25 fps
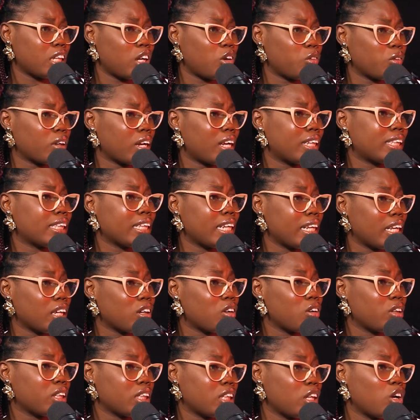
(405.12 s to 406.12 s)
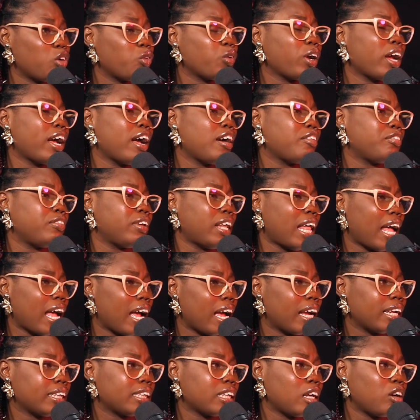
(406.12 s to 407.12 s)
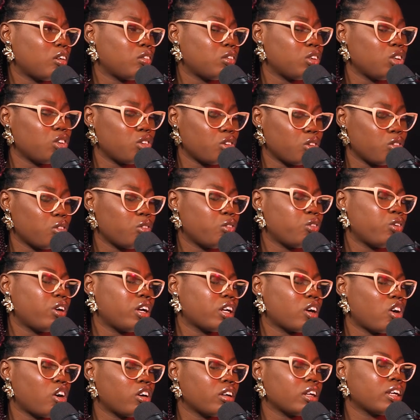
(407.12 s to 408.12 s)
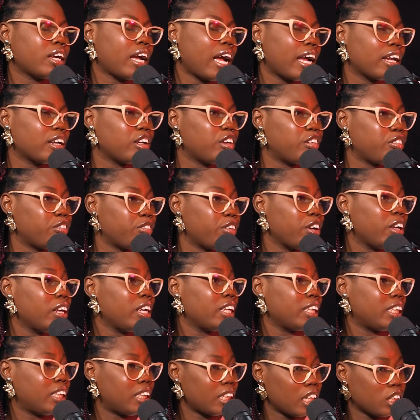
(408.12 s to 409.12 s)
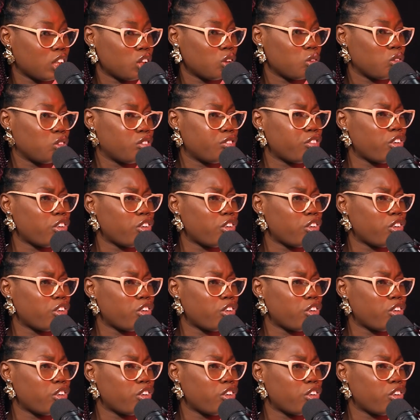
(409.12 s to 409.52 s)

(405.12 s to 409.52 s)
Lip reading: now, we can say Lagos now we have light, and we're kind of settled.